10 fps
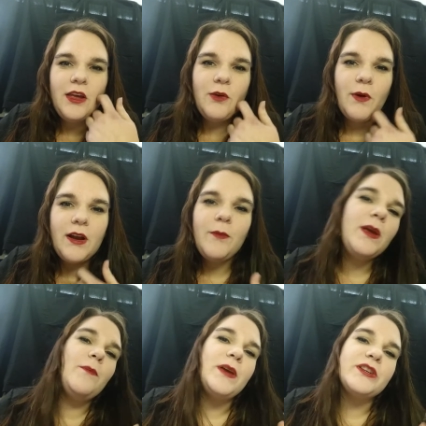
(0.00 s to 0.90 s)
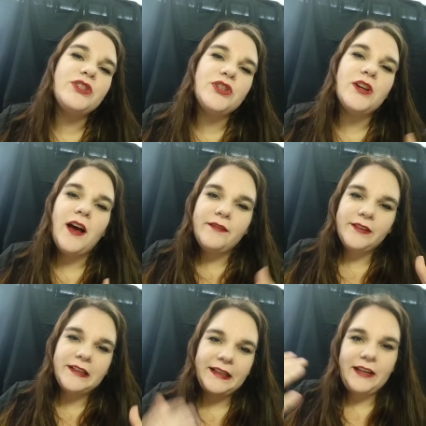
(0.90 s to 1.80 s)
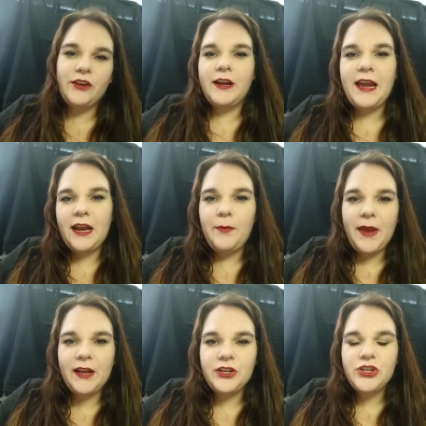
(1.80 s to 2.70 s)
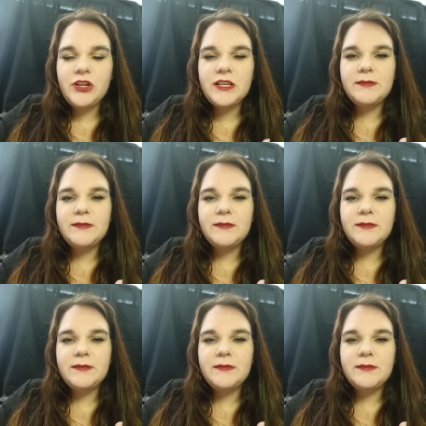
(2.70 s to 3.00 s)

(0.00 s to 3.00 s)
You want to be a mixture of a leader and a manager,